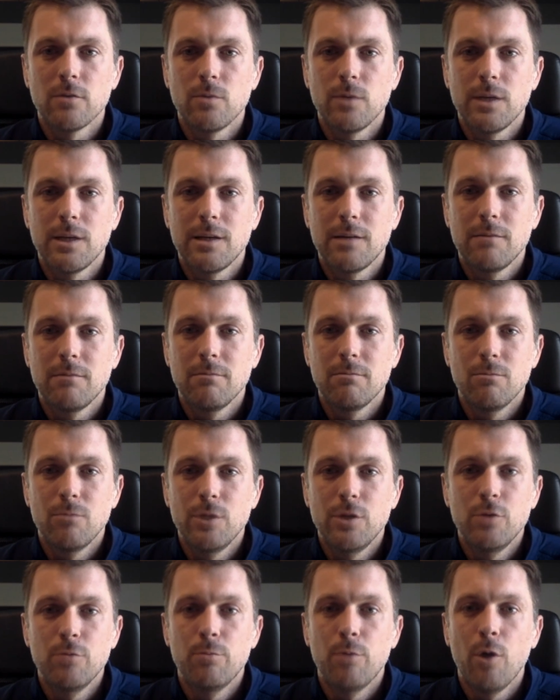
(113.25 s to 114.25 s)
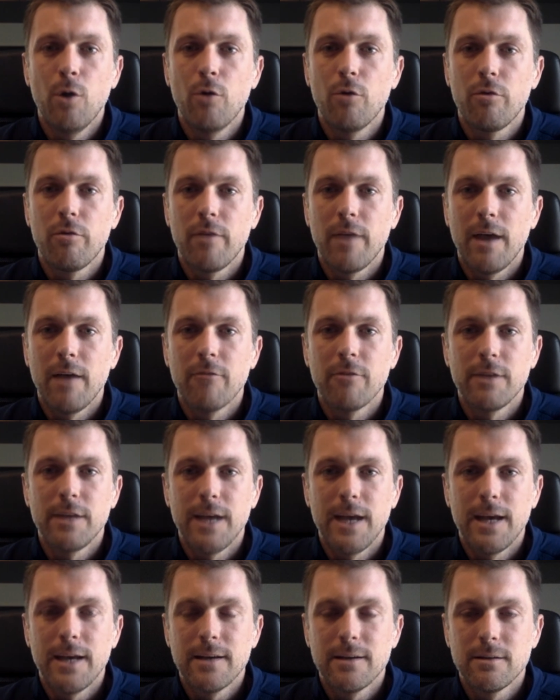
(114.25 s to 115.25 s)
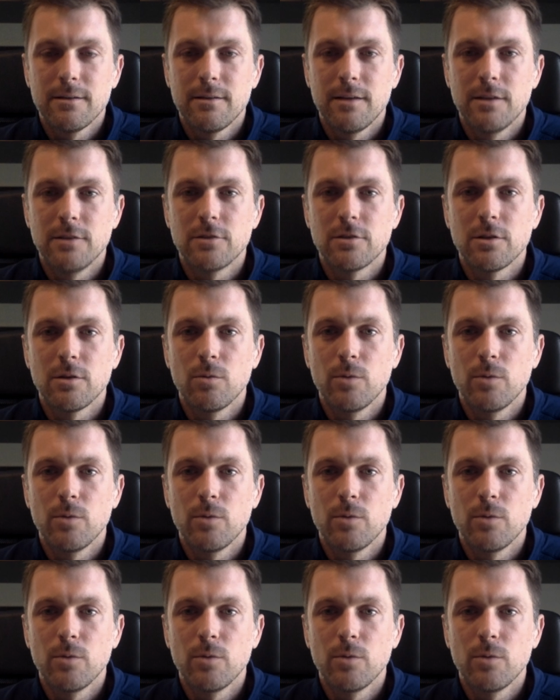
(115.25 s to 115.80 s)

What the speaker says: we do both every day, essentially.